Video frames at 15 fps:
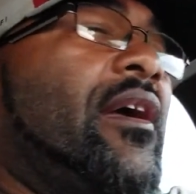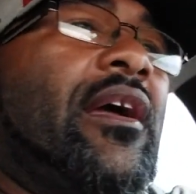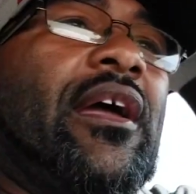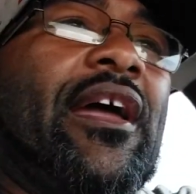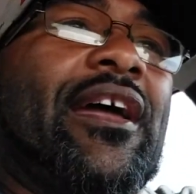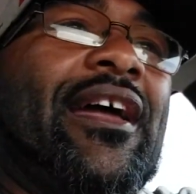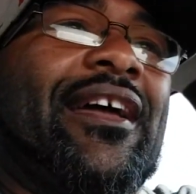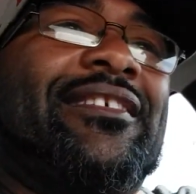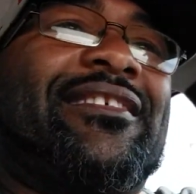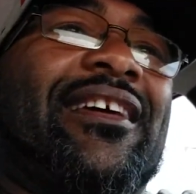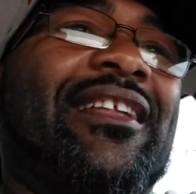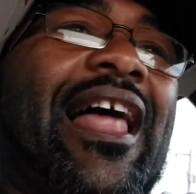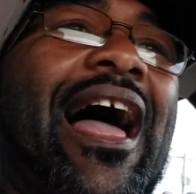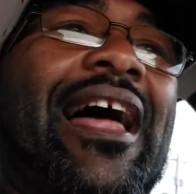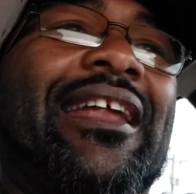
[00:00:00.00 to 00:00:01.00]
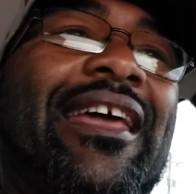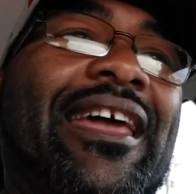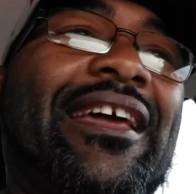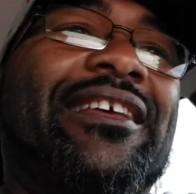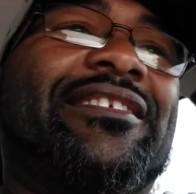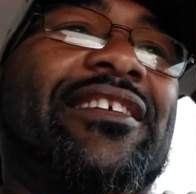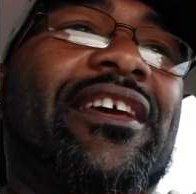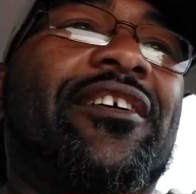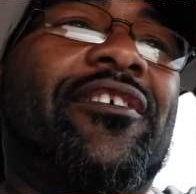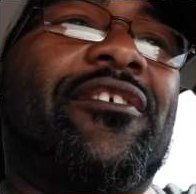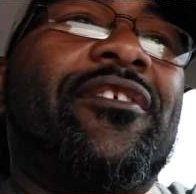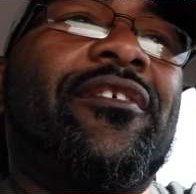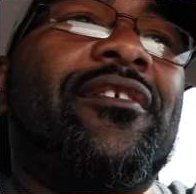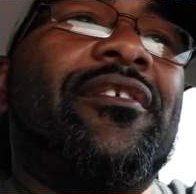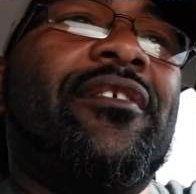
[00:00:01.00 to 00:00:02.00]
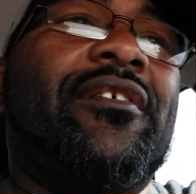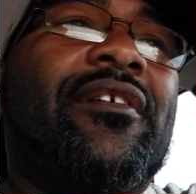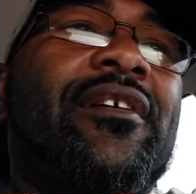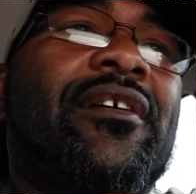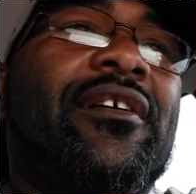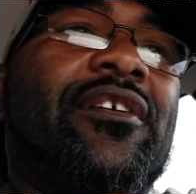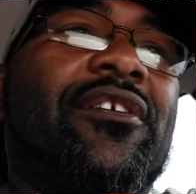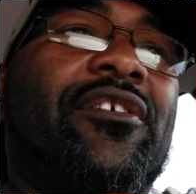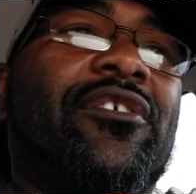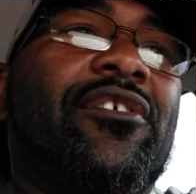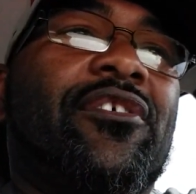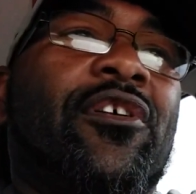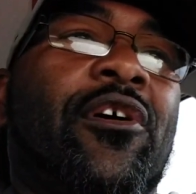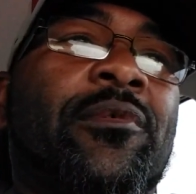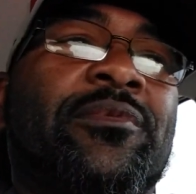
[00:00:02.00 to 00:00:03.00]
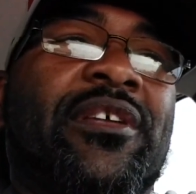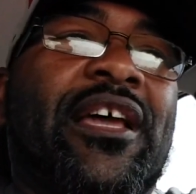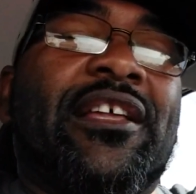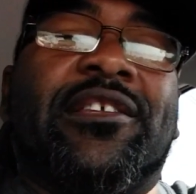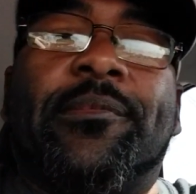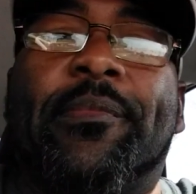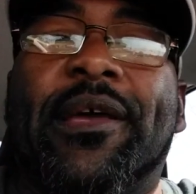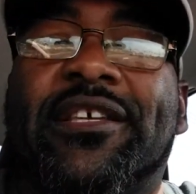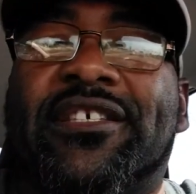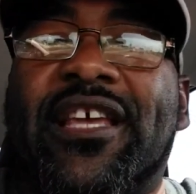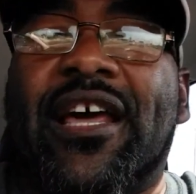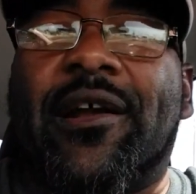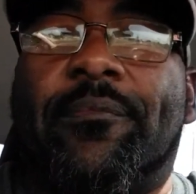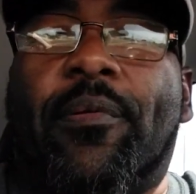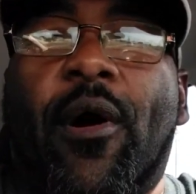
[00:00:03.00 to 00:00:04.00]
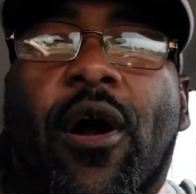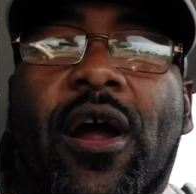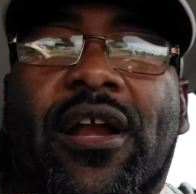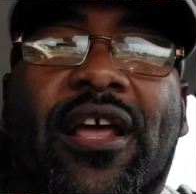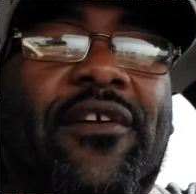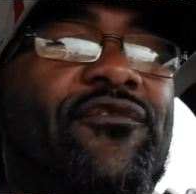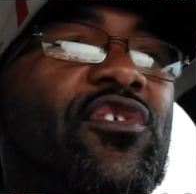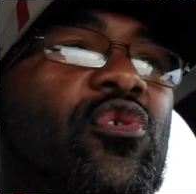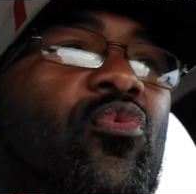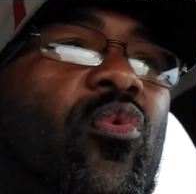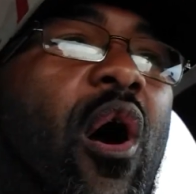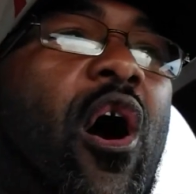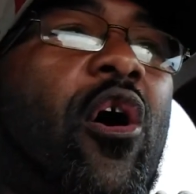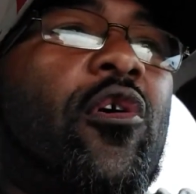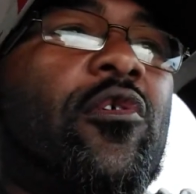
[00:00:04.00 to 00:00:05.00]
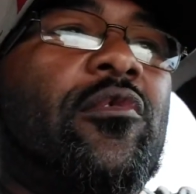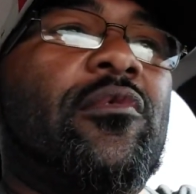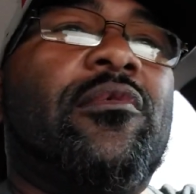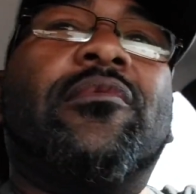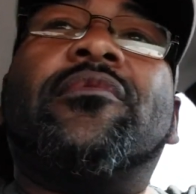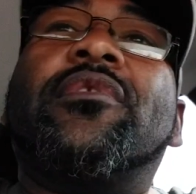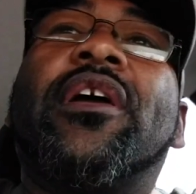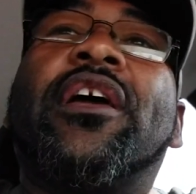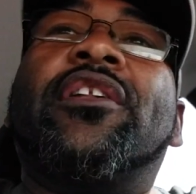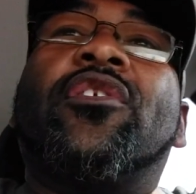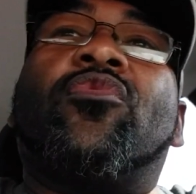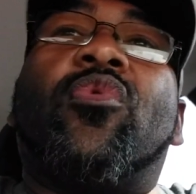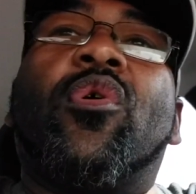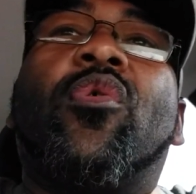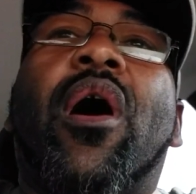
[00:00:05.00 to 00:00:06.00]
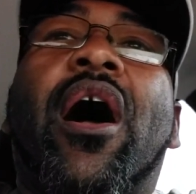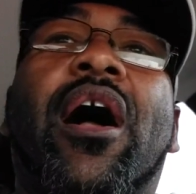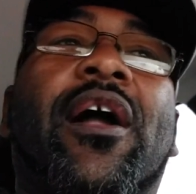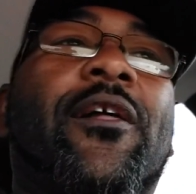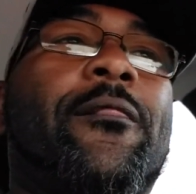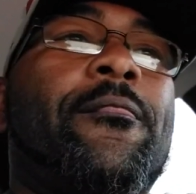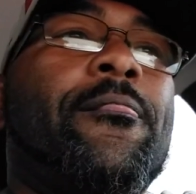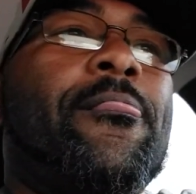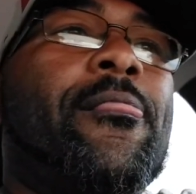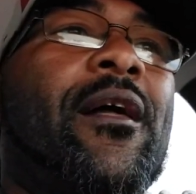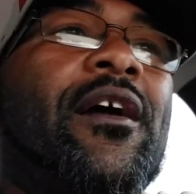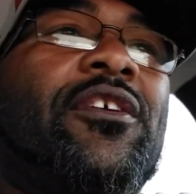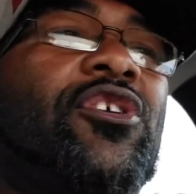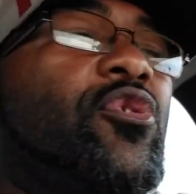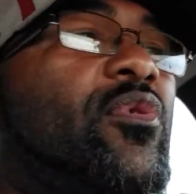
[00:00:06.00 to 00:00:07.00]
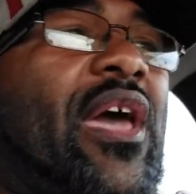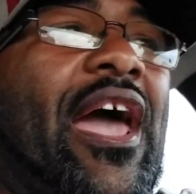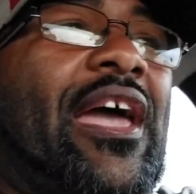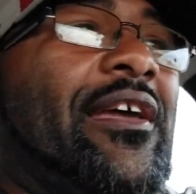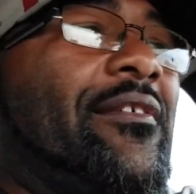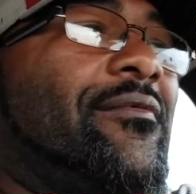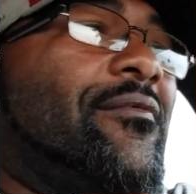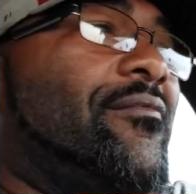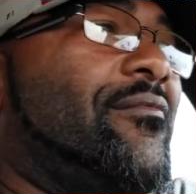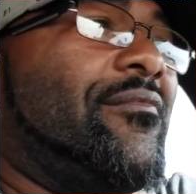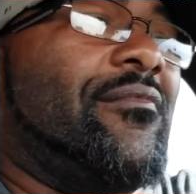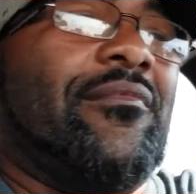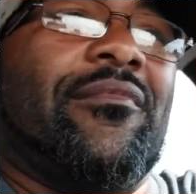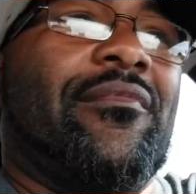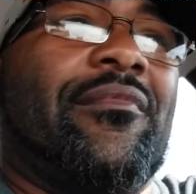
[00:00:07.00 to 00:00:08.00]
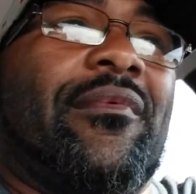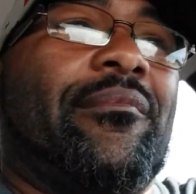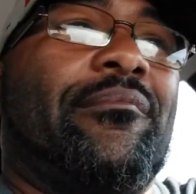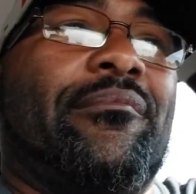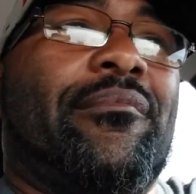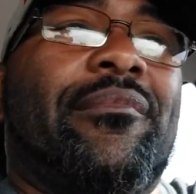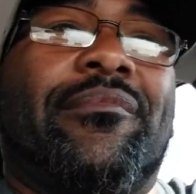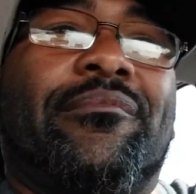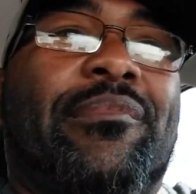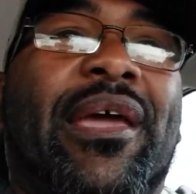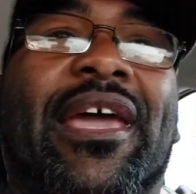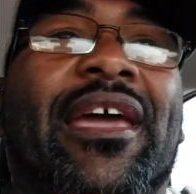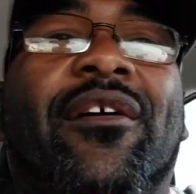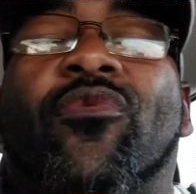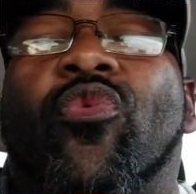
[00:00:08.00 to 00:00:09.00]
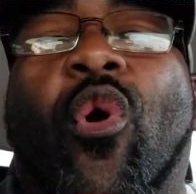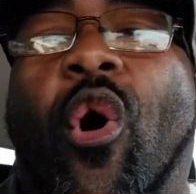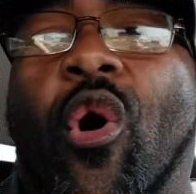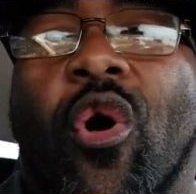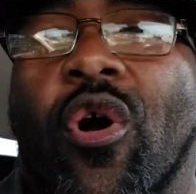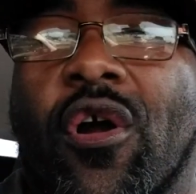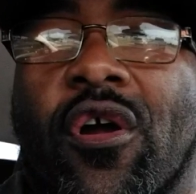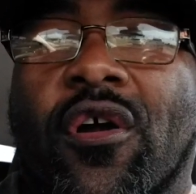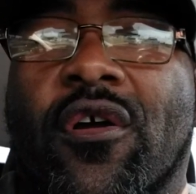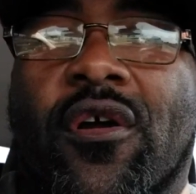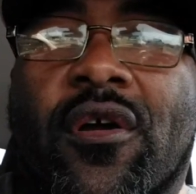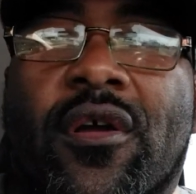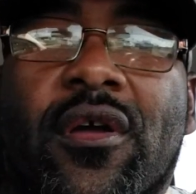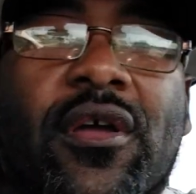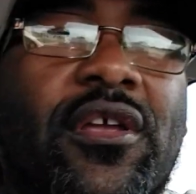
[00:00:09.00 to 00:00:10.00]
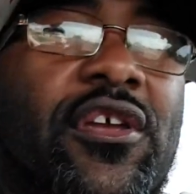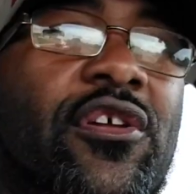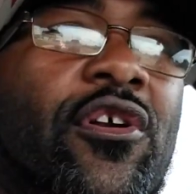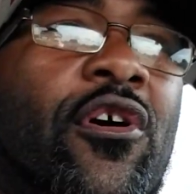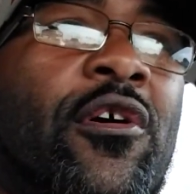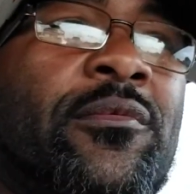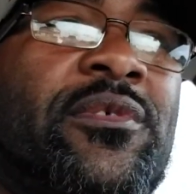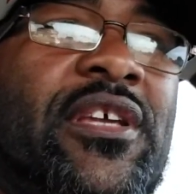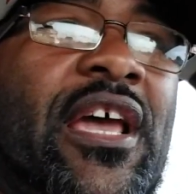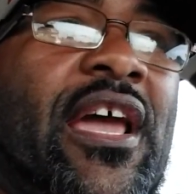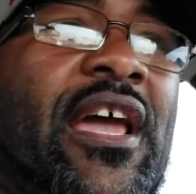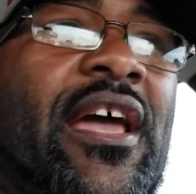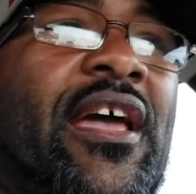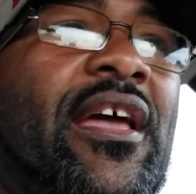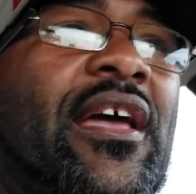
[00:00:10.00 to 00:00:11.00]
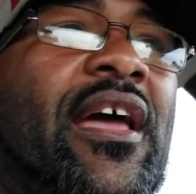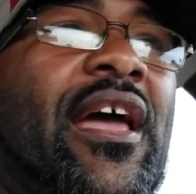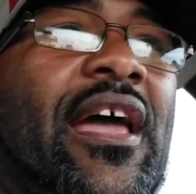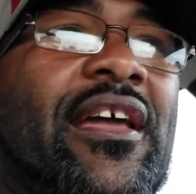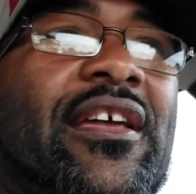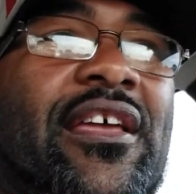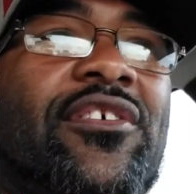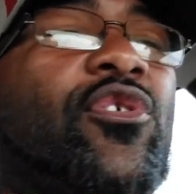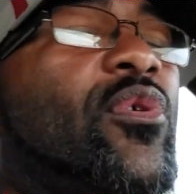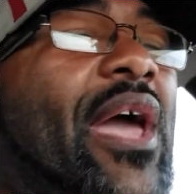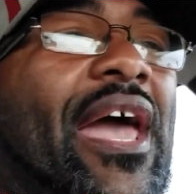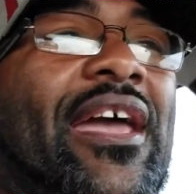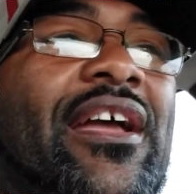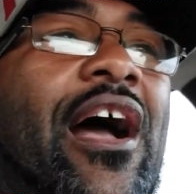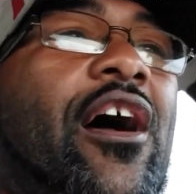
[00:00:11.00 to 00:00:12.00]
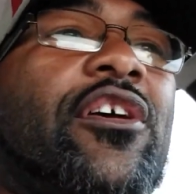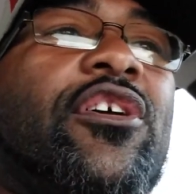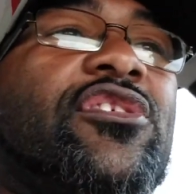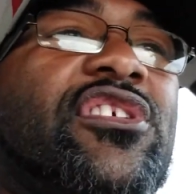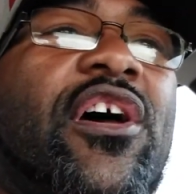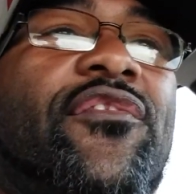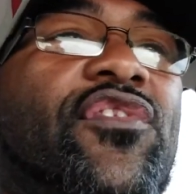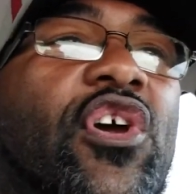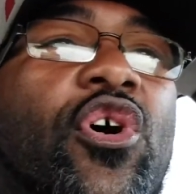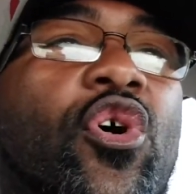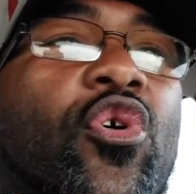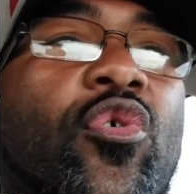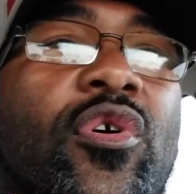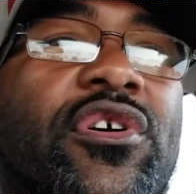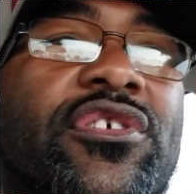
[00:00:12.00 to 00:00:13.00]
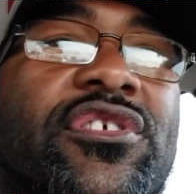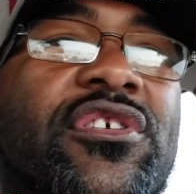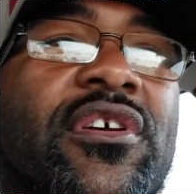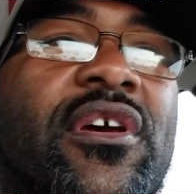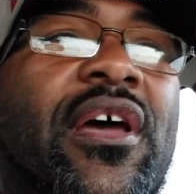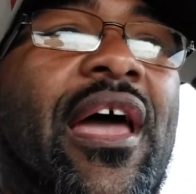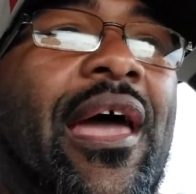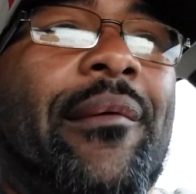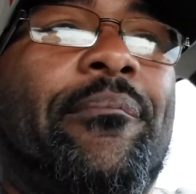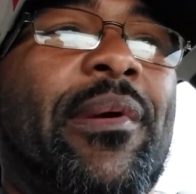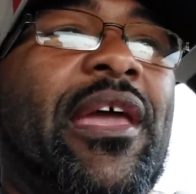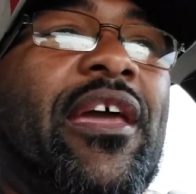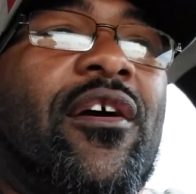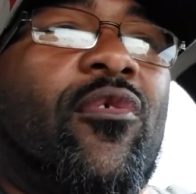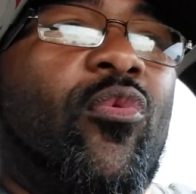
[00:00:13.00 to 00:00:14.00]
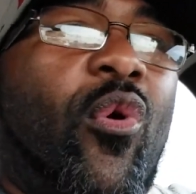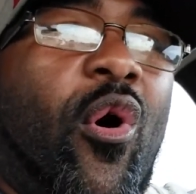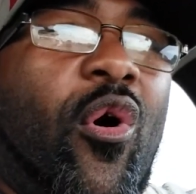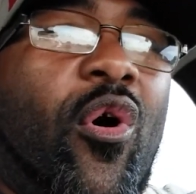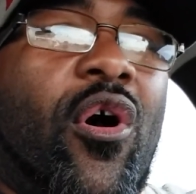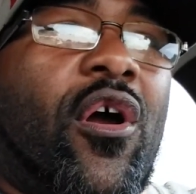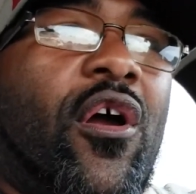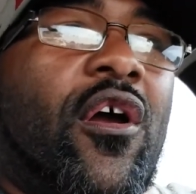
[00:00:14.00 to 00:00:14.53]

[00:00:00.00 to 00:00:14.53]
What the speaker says: it's a lot easier, you know what I'm saying, to be set apart if you walk in the Ruwach. You can't be in war, you know what I'm saying? You can't call yourself YaHuWahs and be in war